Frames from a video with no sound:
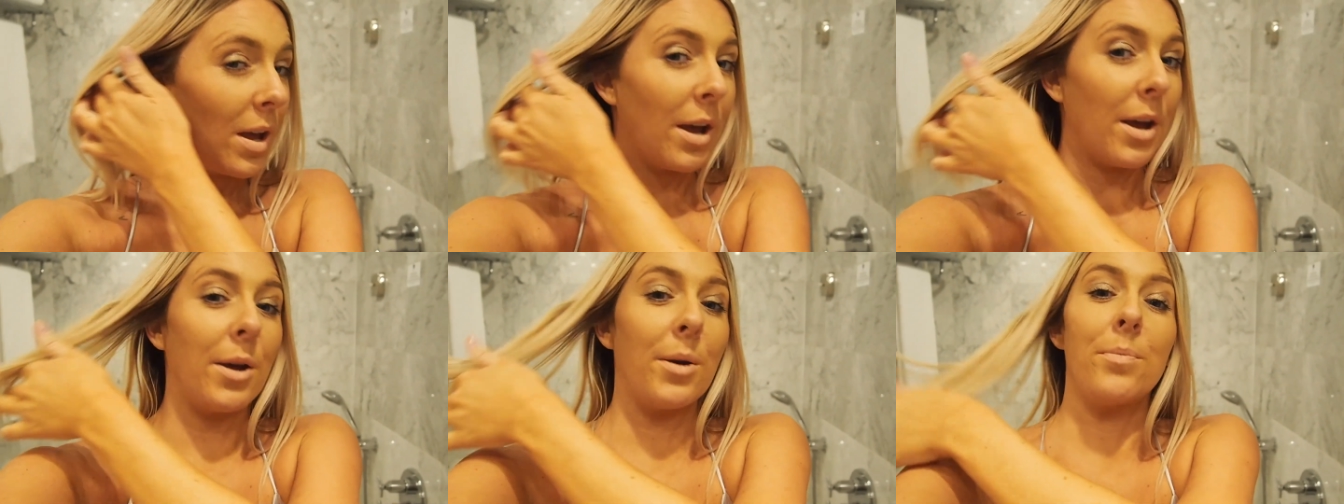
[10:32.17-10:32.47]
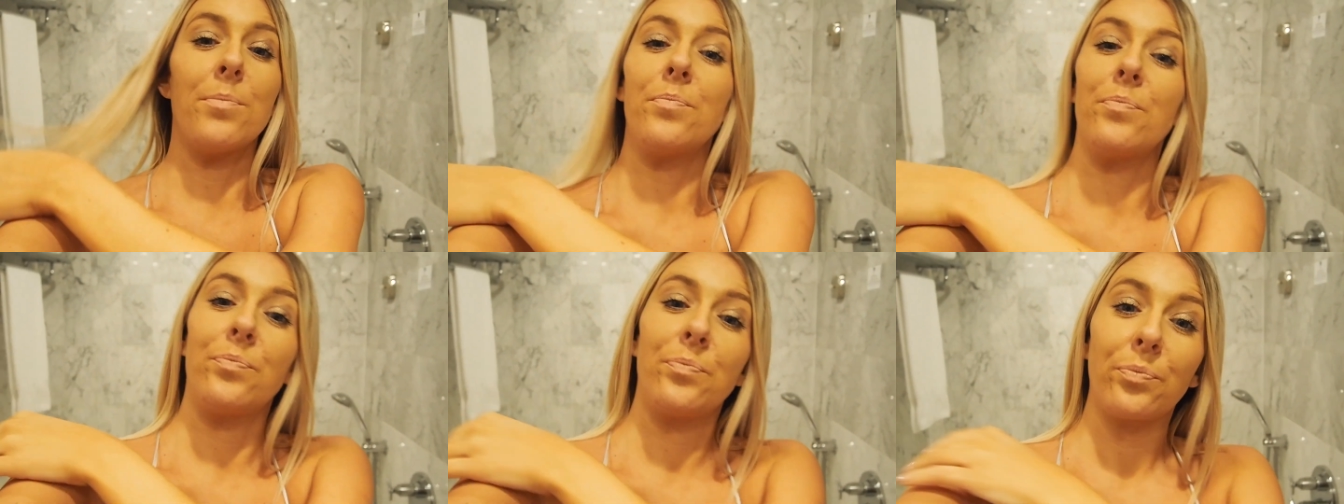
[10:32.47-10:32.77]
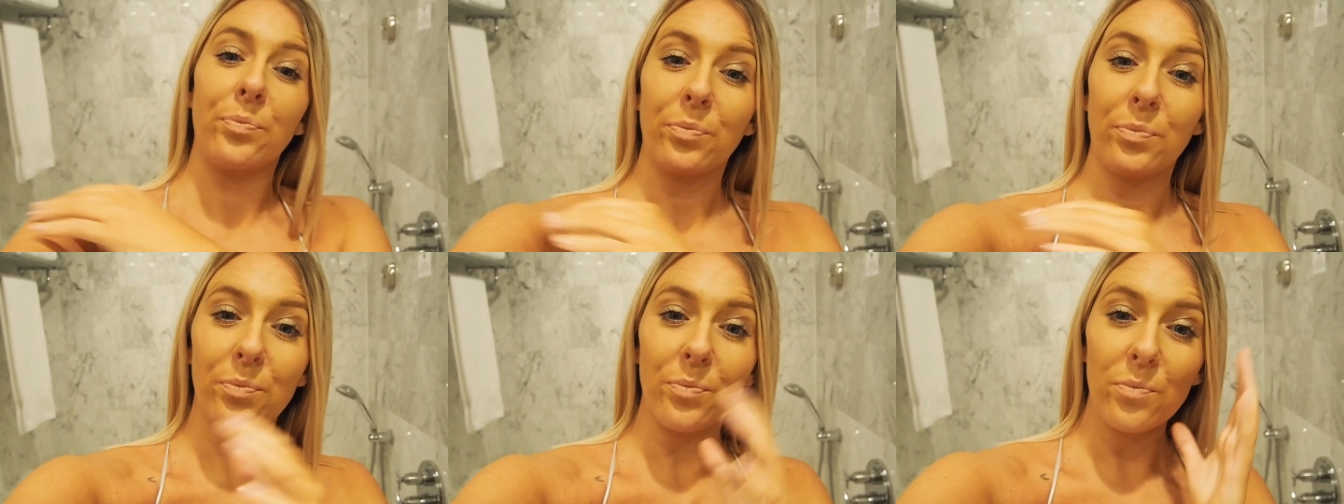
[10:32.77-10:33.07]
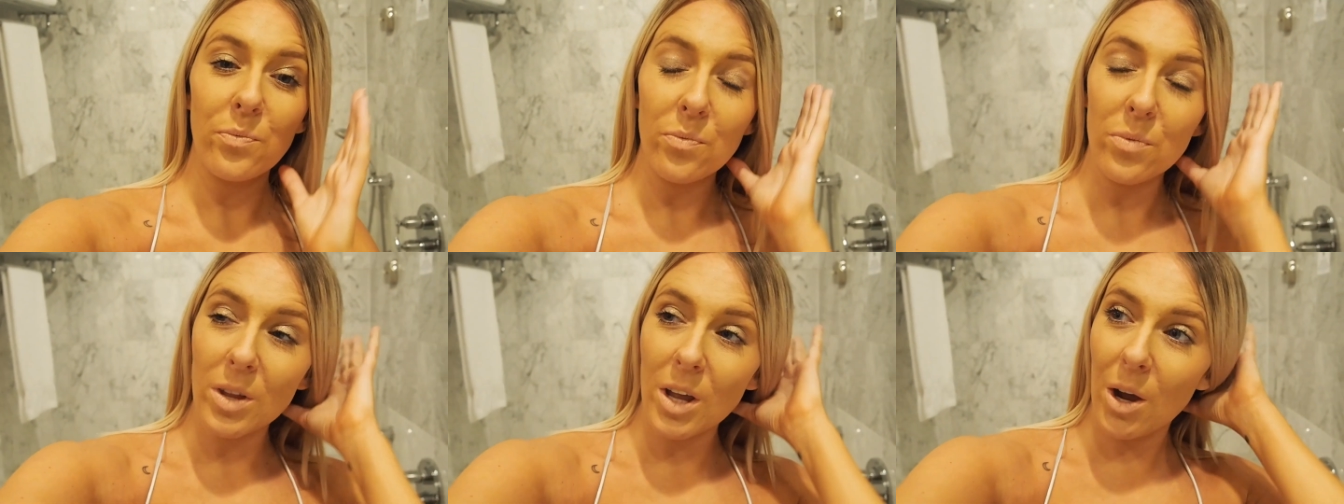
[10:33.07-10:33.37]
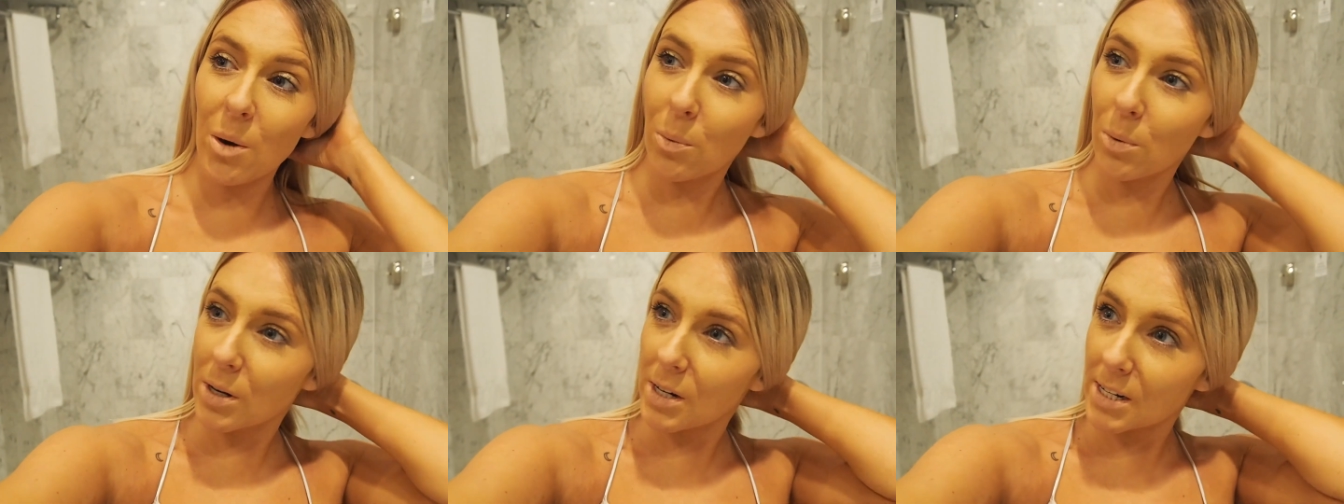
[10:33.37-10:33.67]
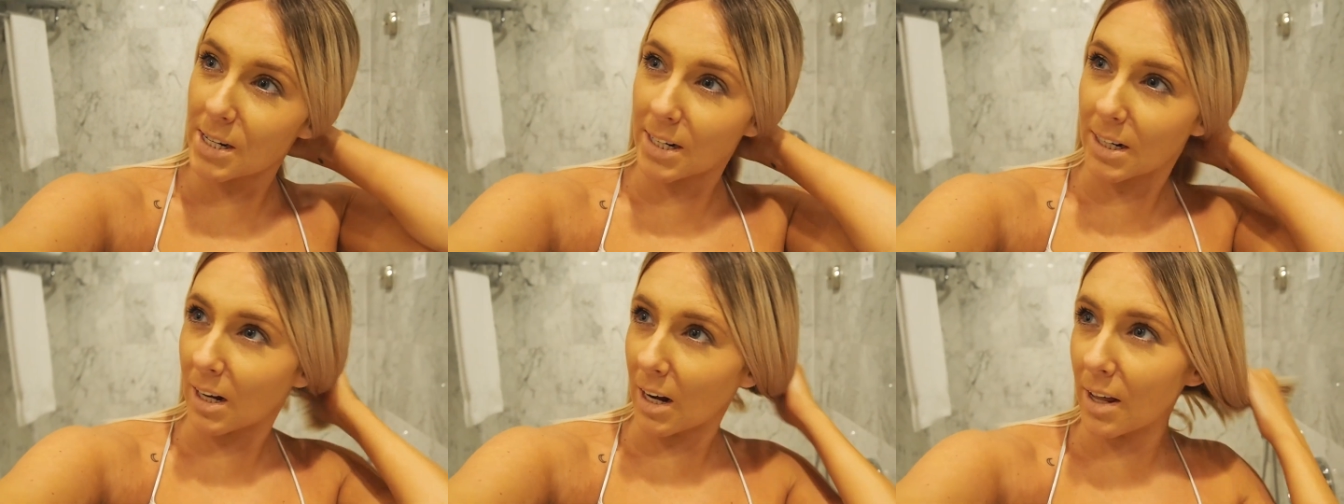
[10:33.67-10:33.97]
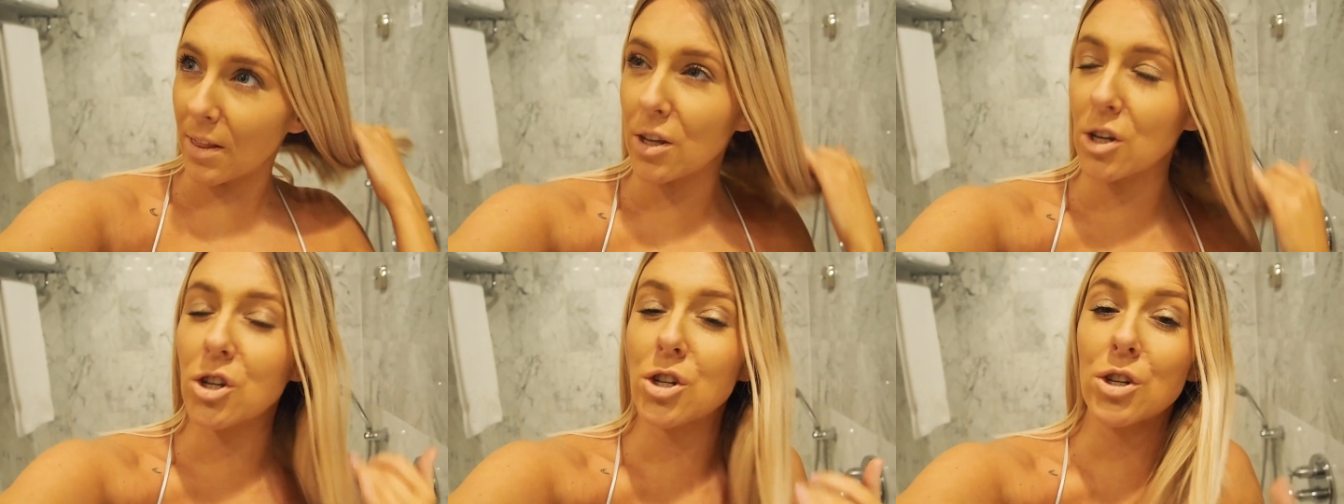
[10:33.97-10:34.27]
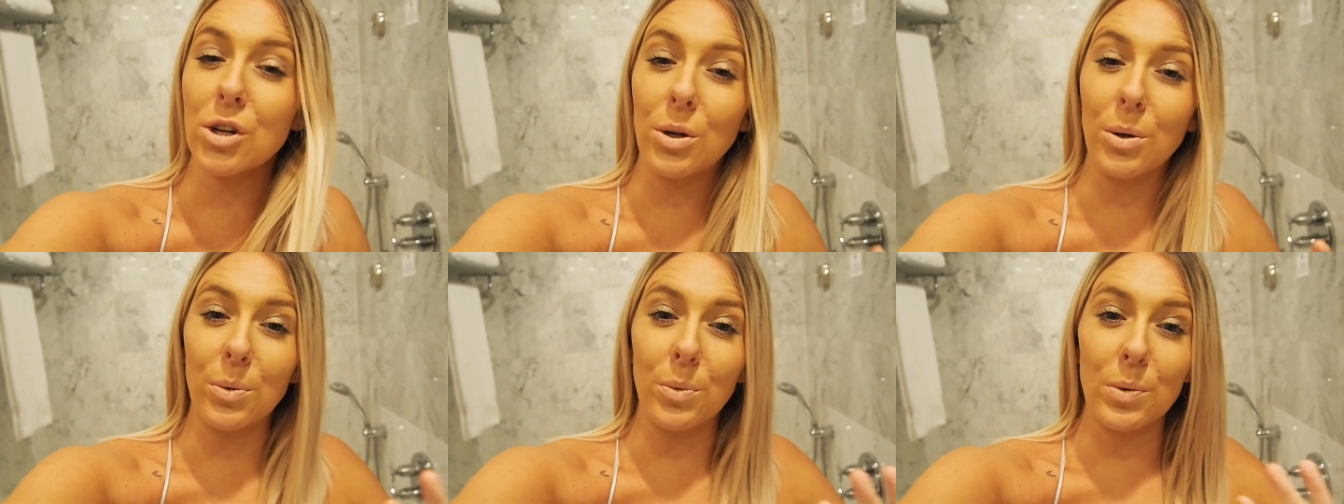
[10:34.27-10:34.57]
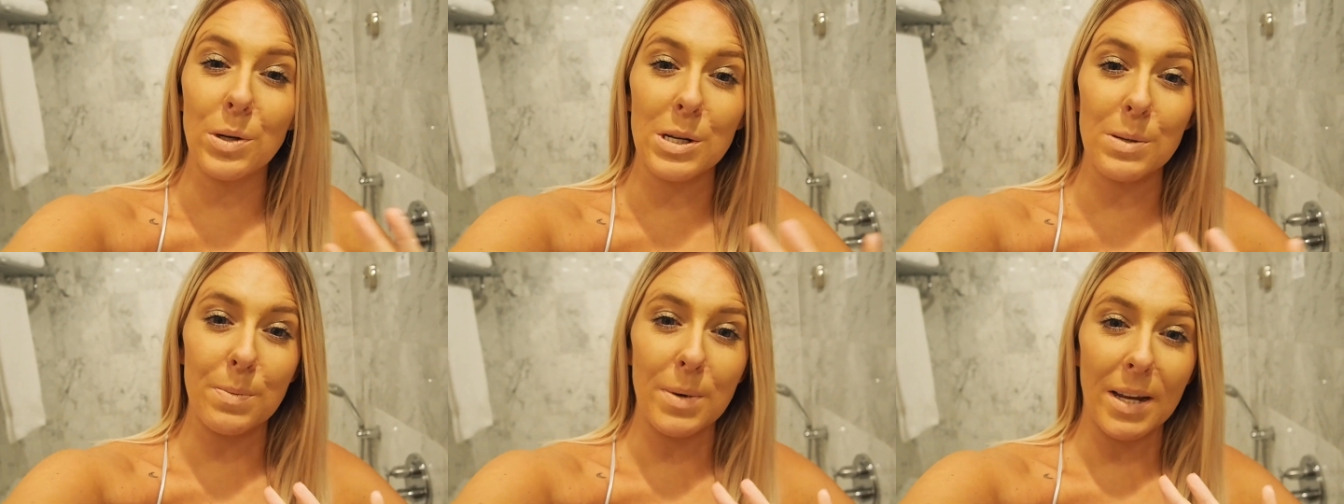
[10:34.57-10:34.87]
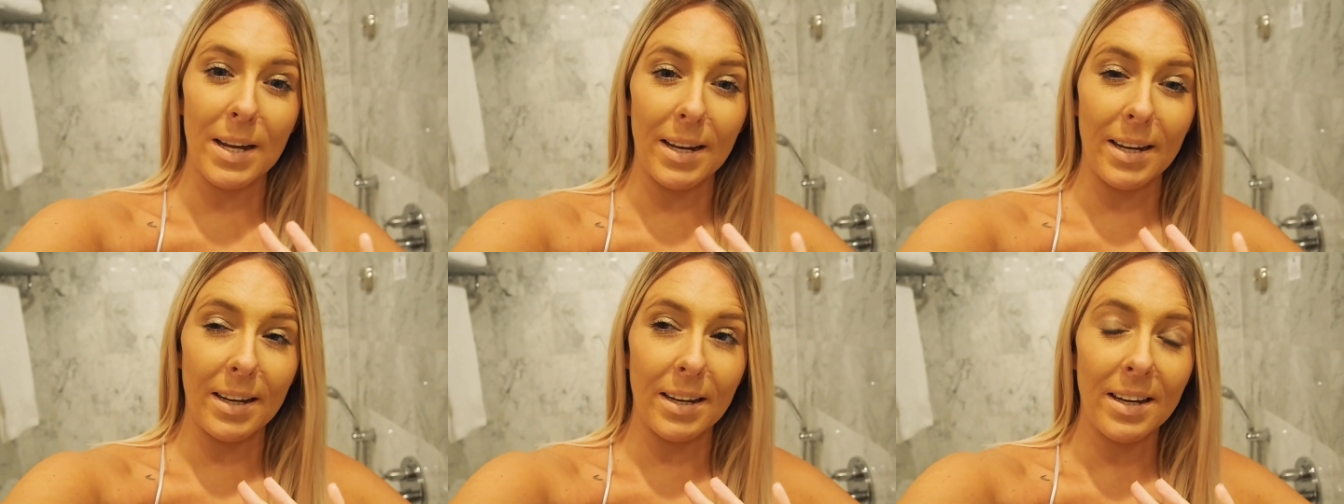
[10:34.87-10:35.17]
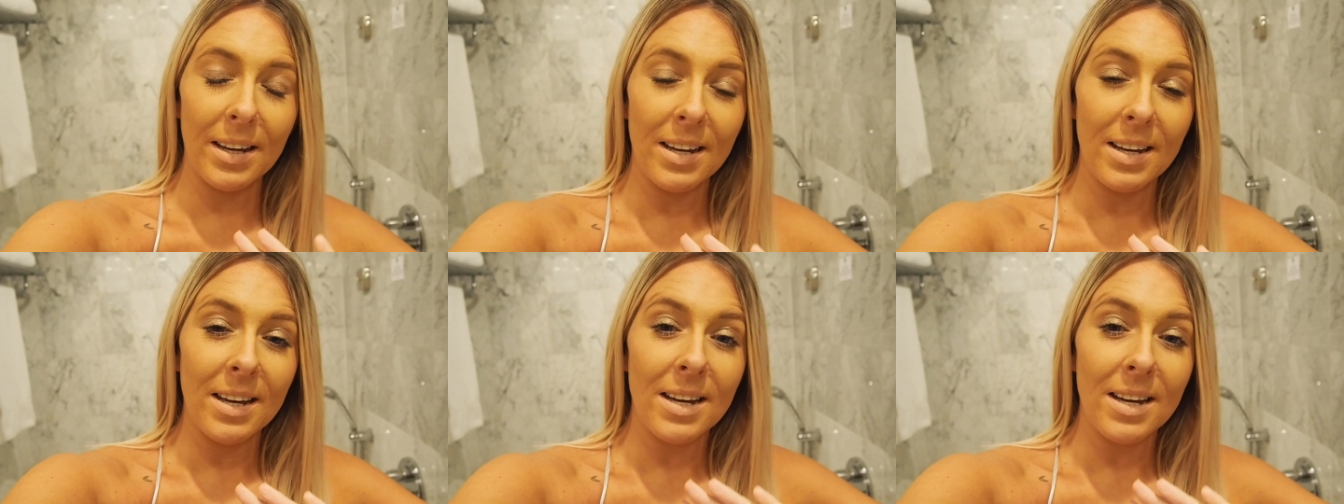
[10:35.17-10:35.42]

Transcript: I wanted like the shoot to be